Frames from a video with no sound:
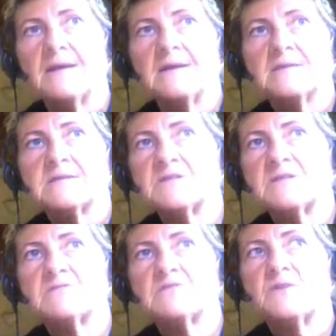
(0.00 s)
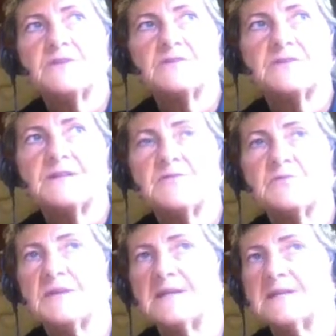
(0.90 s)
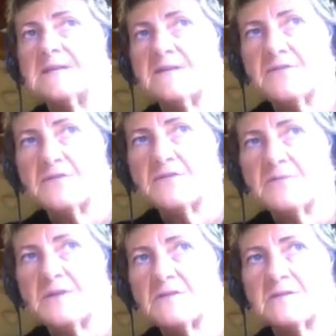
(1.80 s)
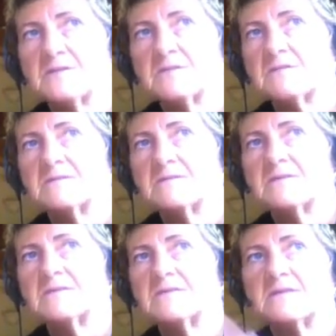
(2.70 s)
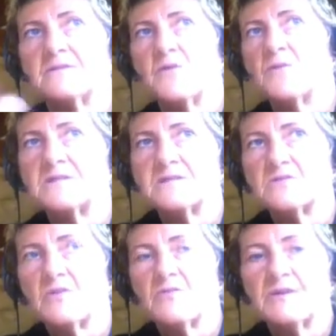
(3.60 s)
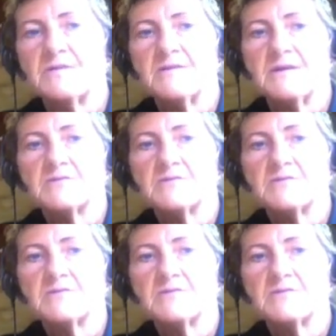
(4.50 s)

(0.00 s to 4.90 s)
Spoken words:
sometimes the weather doesn't even make a difference because the deformities are already there.